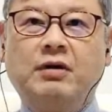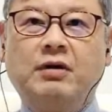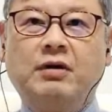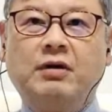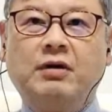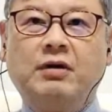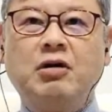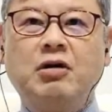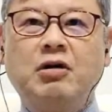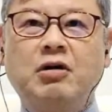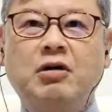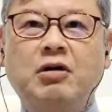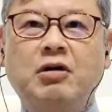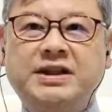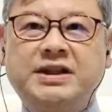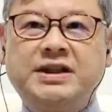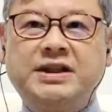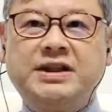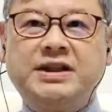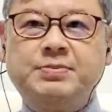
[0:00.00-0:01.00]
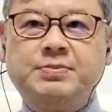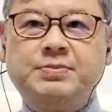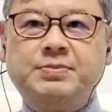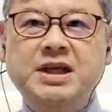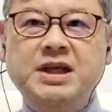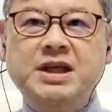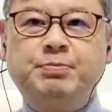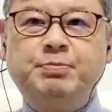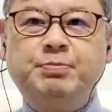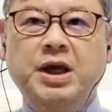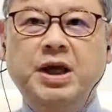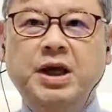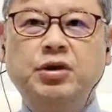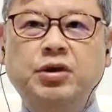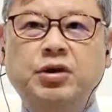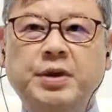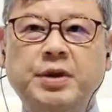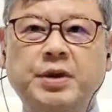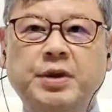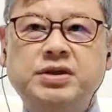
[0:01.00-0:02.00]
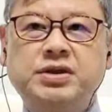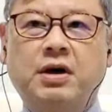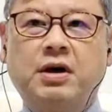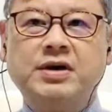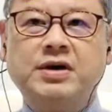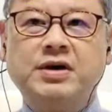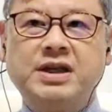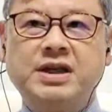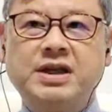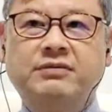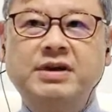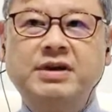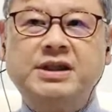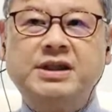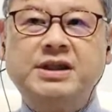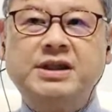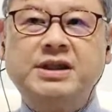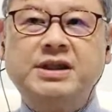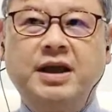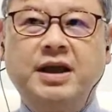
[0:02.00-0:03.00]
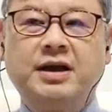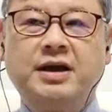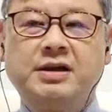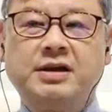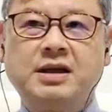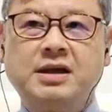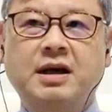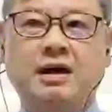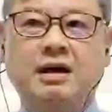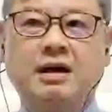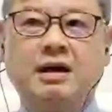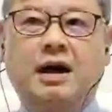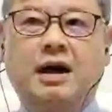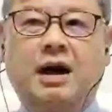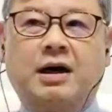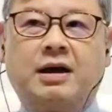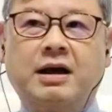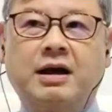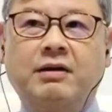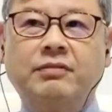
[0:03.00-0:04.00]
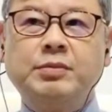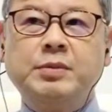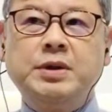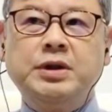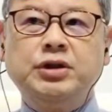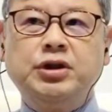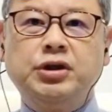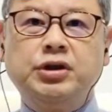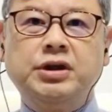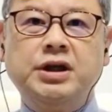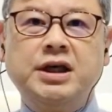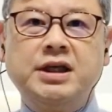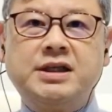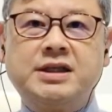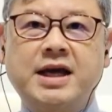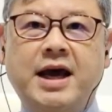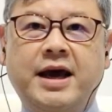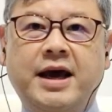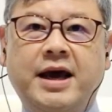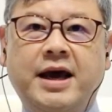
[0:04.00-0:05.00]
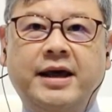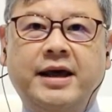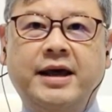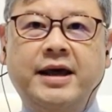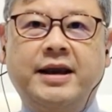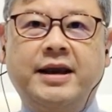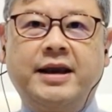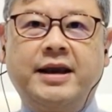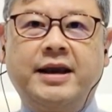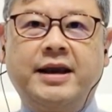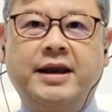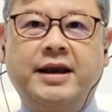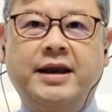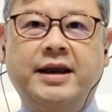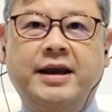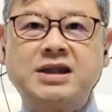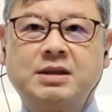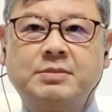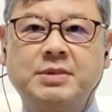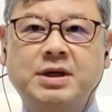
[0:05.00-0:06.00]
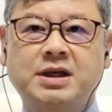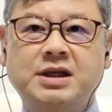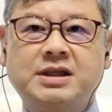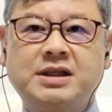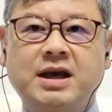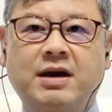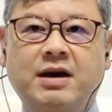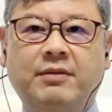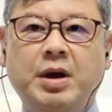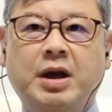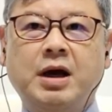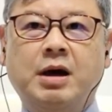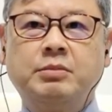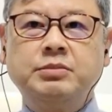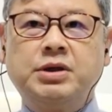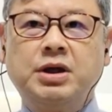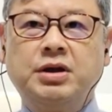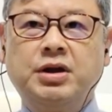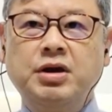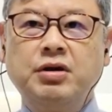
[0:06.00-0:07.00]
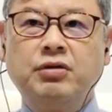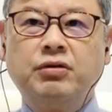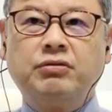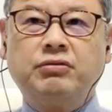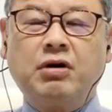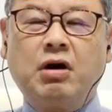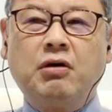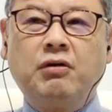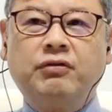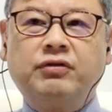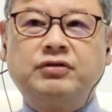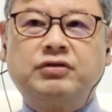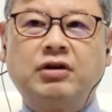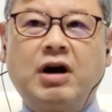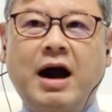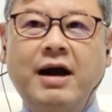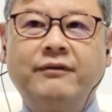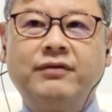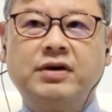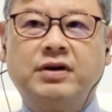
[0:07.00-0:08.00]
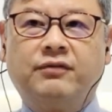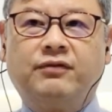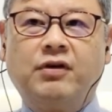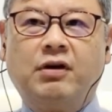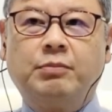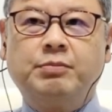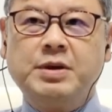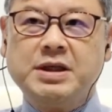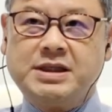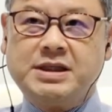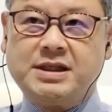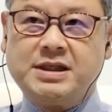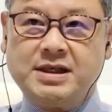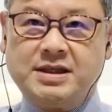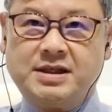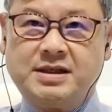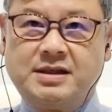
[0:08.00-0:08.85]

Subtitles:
growth of CSP B2B service in recent years, government units and enterprise customers have become the new growth driver for business.